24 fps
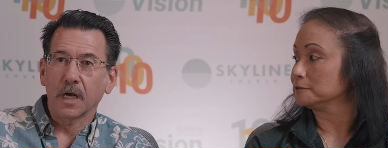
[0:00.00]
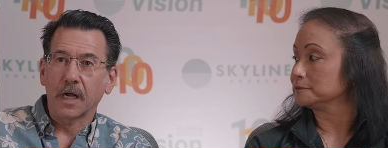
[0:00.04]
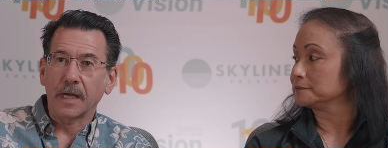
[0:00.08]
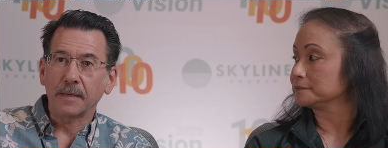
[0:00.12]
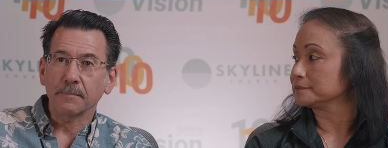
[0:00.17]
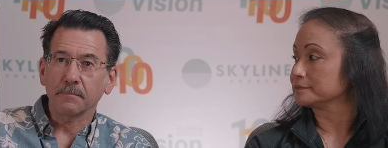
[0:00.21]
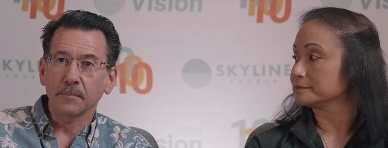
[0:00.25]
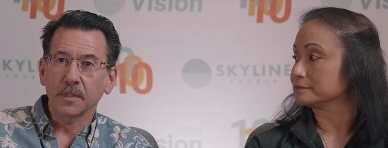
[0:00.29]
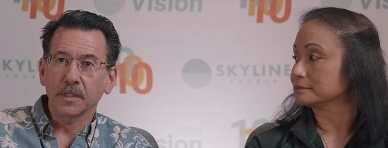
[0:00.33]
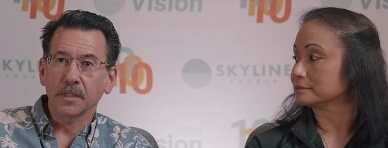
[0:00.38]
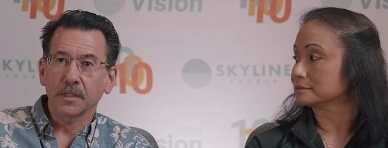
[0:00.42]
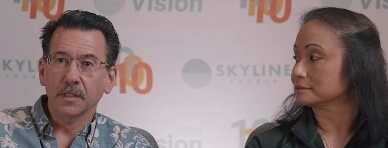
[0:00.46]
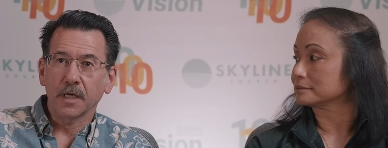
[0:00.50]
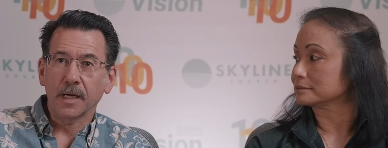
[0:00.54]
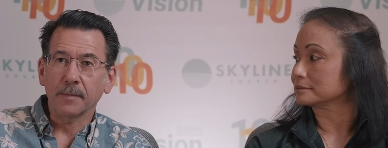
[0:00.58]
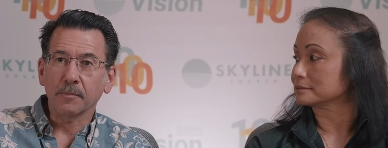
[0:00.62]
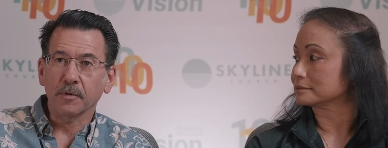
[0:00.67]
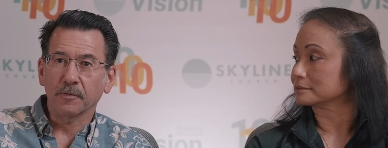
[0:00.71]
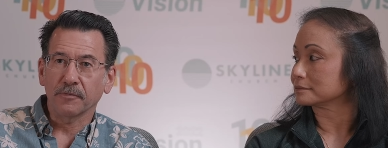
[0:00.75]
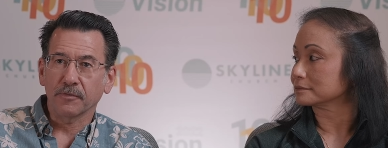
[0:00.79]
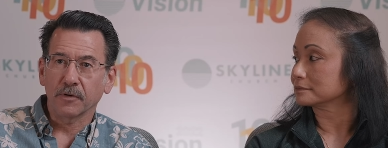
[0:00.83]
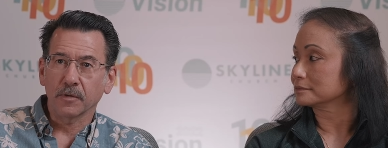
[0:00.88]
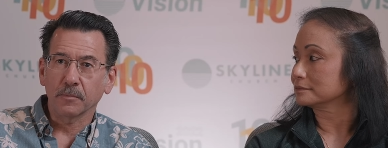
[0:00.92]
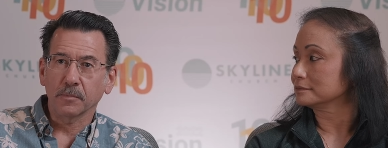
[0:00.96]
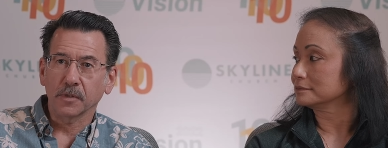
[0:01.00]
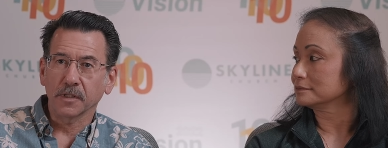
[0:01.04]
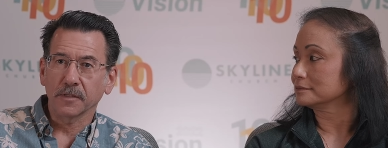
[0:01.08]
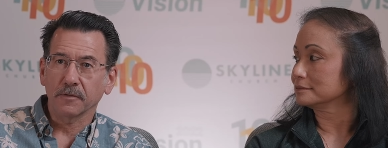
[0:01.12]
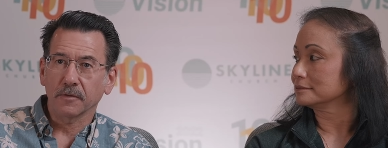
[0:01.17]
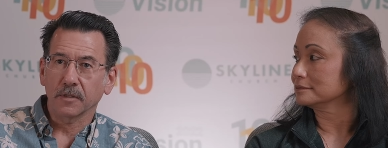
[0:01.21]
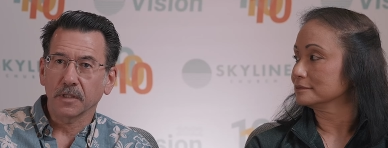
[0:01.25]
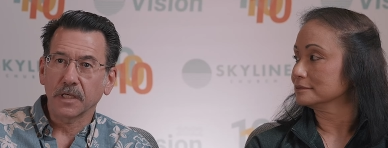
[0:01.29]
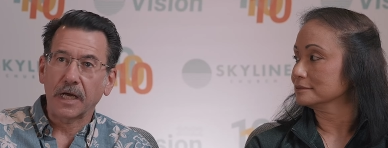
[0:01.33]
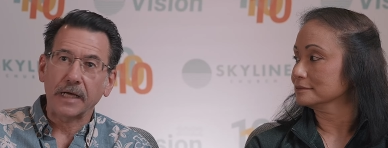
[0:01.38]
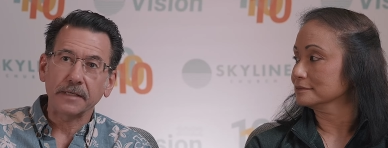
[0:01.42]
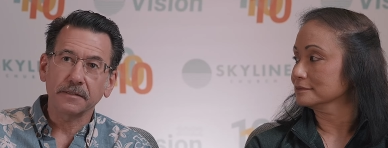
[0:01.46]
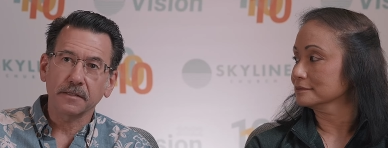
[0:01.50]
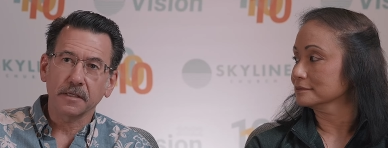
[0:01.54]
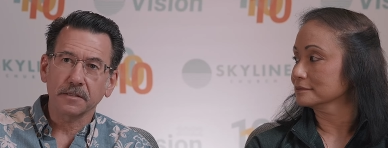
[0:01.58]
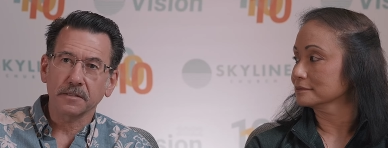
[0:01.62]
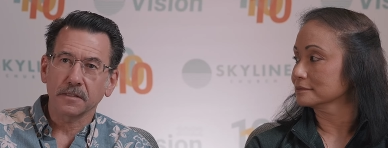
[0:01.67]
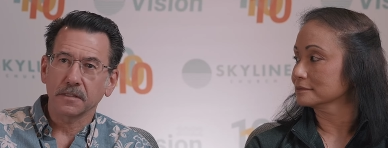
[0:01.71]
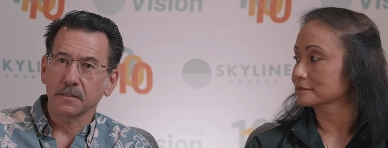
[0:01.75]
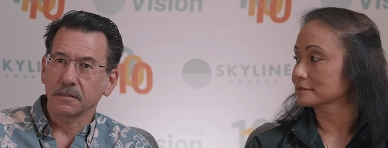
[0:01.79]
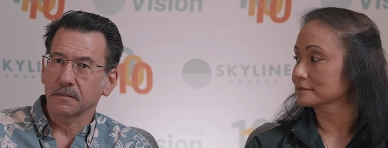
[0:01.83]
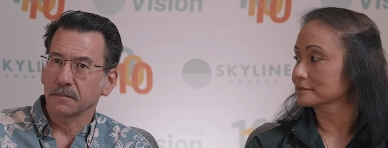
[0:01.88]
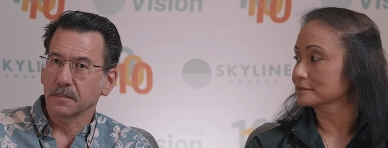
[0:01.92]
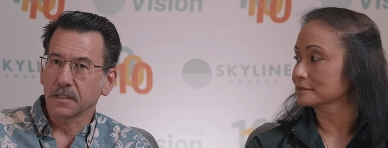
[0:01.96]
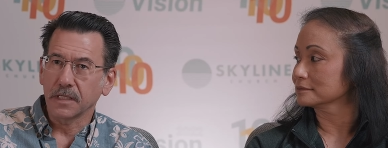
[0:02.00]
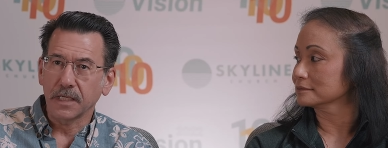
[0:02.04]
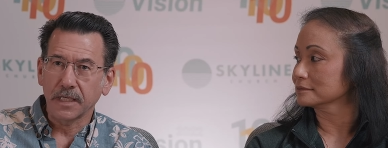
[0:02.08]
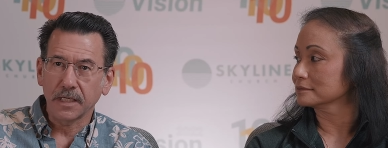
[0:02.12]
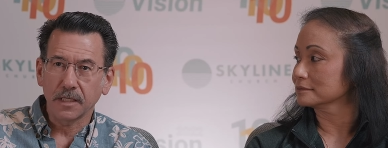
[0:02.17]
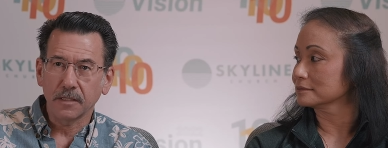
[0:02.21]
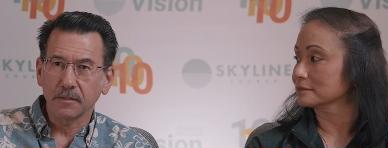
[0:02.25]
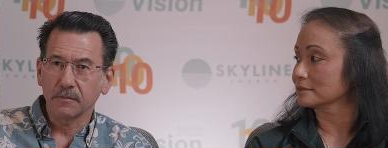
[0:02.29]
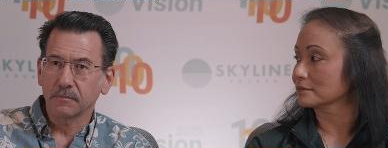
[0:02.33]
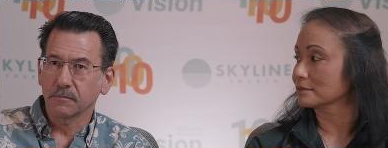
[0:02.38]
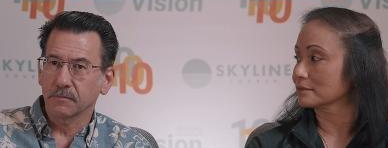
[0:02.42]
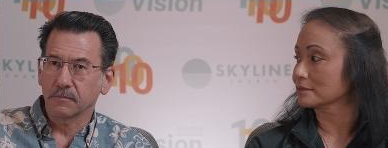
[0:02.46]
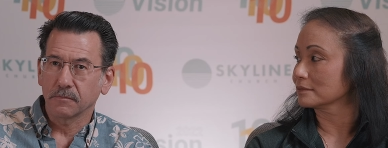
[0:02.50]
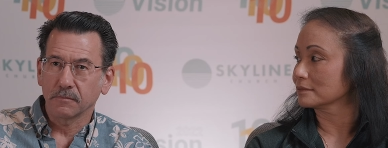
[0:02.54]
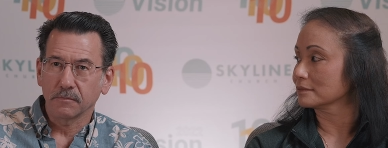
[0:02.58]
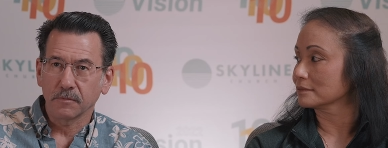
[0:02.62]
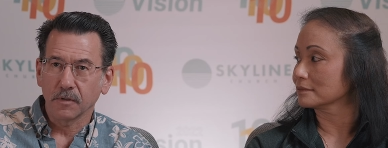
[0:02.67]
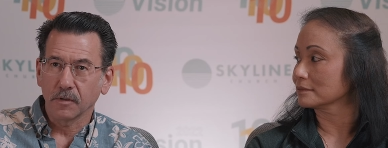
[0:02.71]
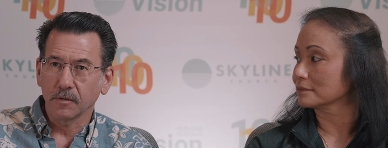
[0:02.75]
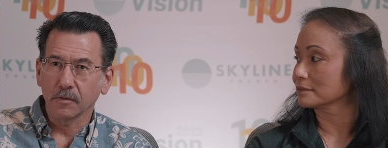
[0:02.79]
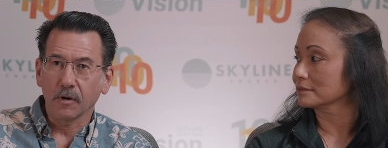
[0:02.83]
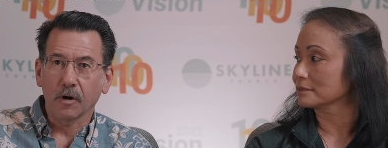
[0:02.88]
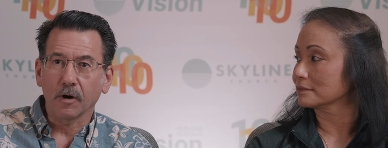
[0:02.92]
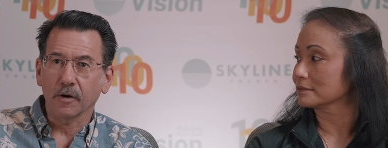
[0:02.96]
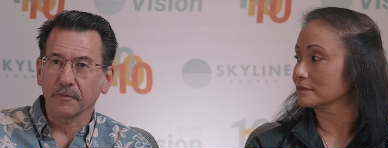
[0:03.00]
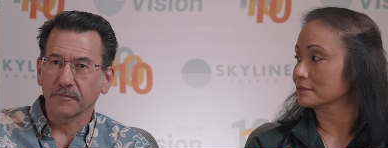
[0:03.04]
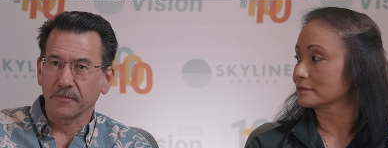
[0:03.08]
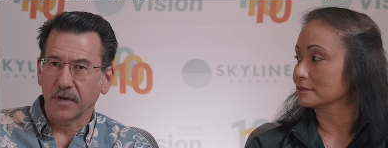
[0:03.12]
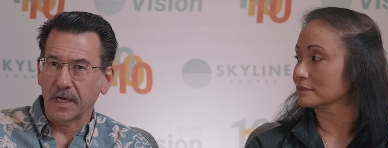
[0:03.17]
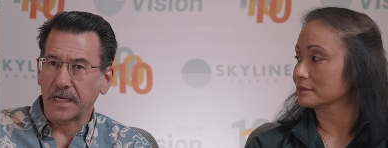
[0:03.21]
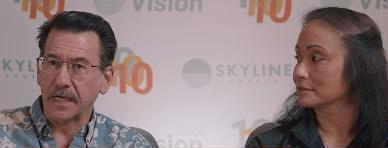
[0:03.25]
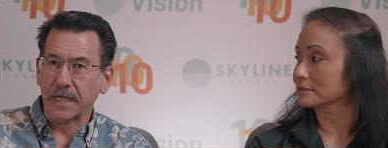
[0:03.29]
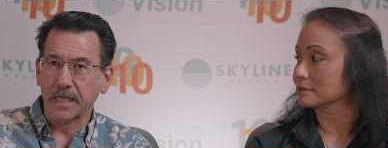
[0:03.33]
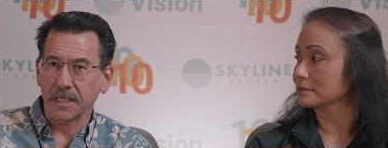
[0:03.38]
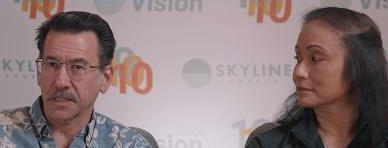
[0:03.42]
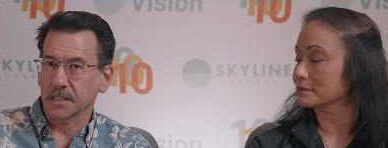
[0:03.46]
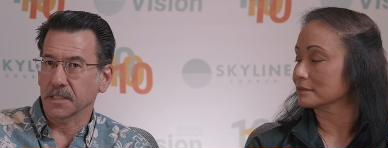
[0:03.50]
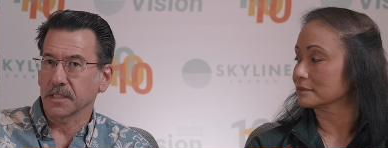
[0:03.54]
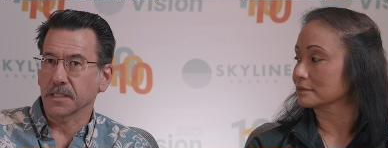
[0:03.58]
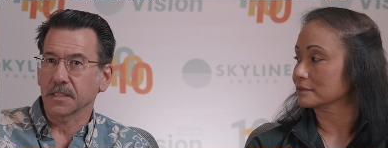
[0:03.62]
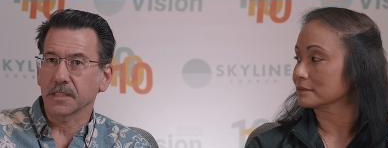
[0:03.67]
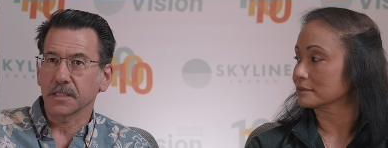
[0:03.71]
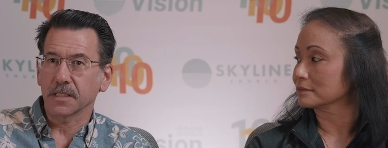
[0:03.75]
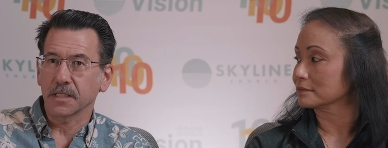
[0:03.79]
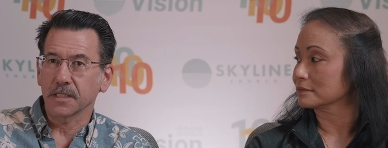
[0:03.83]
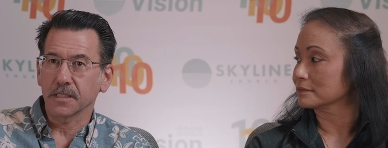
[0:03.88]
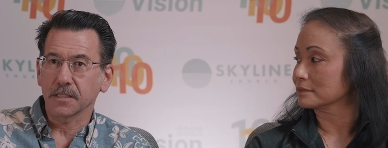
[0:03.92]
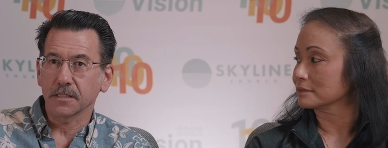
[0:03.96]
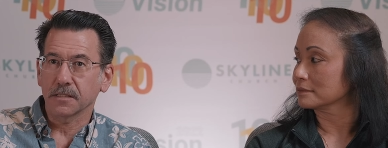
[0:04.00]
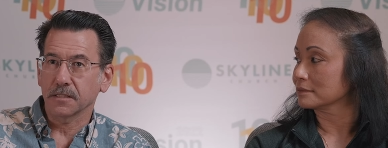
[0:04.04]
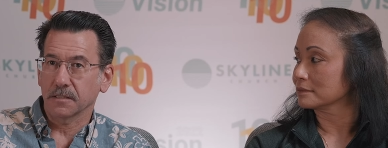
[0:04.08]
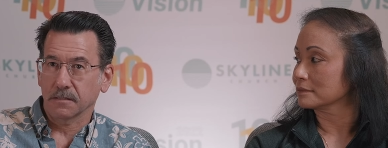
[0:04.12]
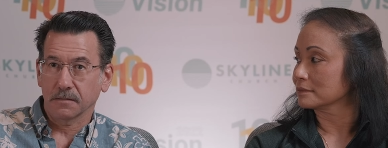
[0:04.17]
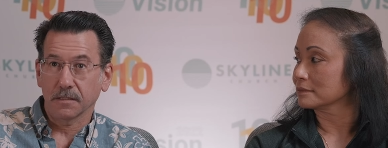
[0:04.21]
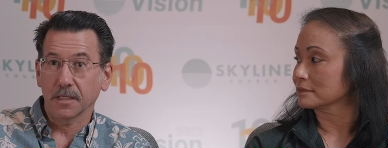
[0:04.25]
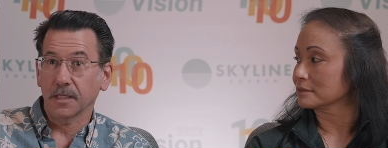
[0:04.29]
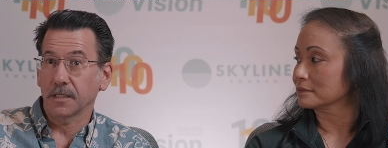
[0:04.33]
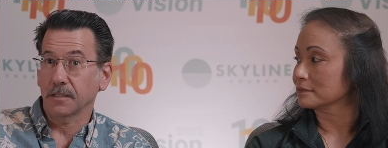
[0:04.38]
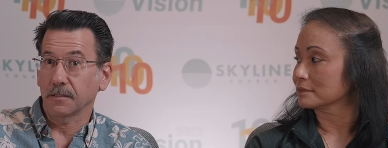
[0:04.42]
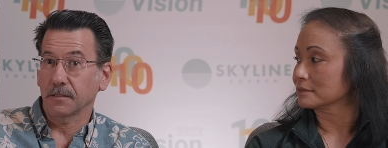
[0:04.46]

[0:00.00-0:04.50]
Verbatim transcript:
Speaker 1: I'm a, I'm a firm believer God doesn't need our finances. He's he